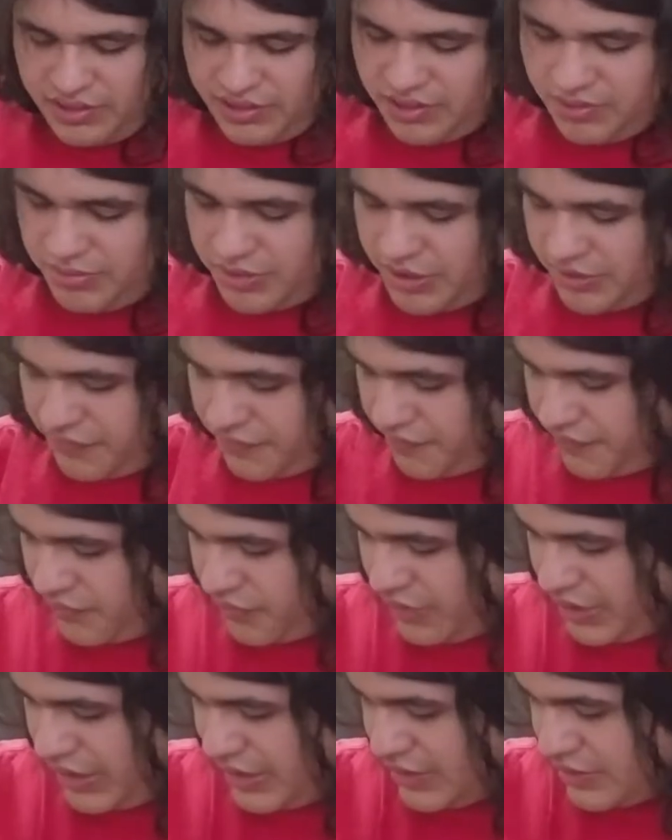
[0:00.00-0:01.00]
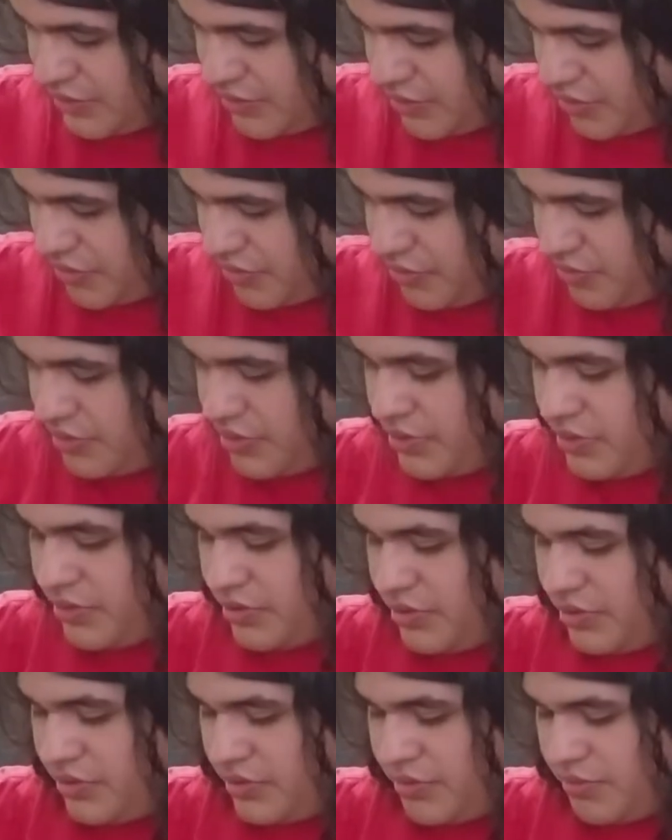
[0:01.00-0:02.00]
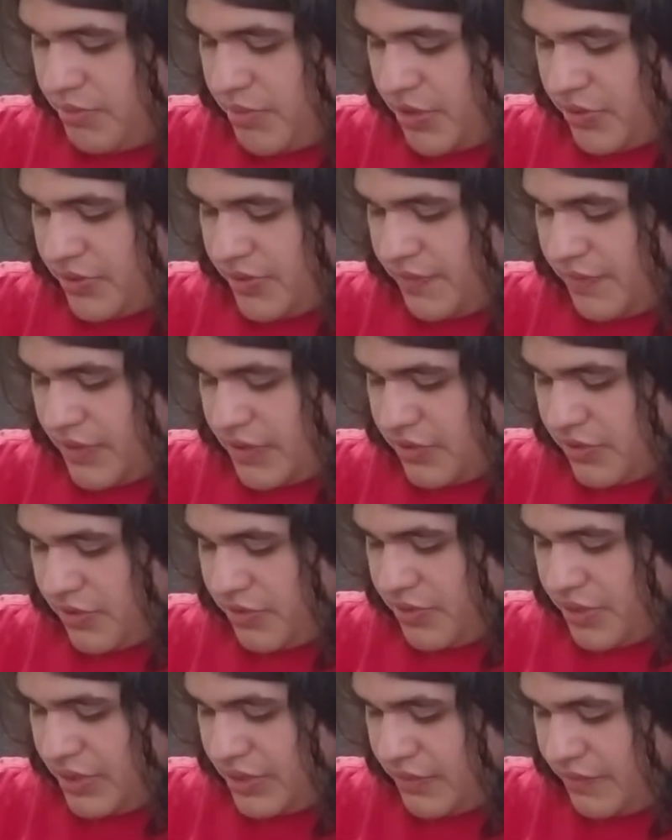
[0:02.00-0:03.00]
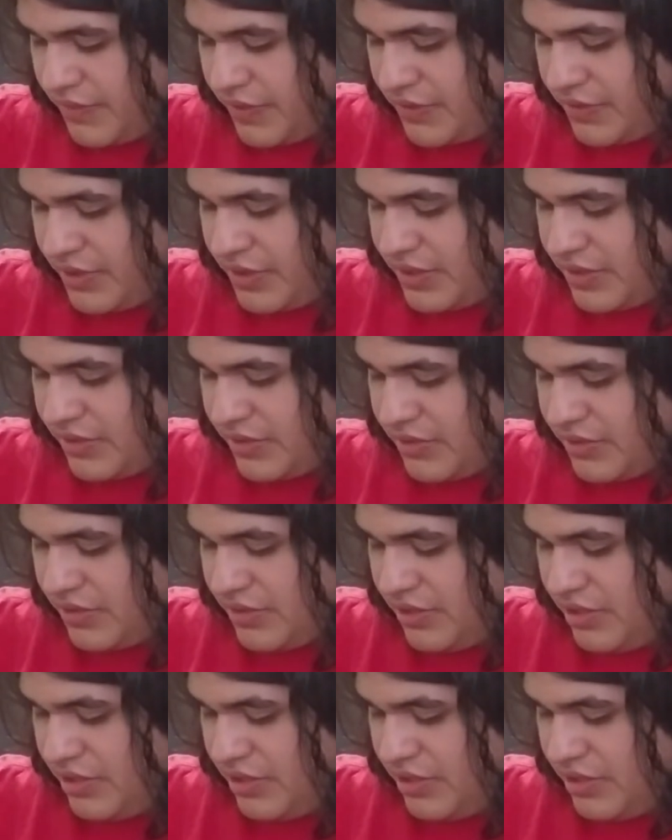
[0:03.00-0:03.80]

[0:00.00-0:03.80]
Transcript: come on, your full hand's through. Most of it's through, at the very least.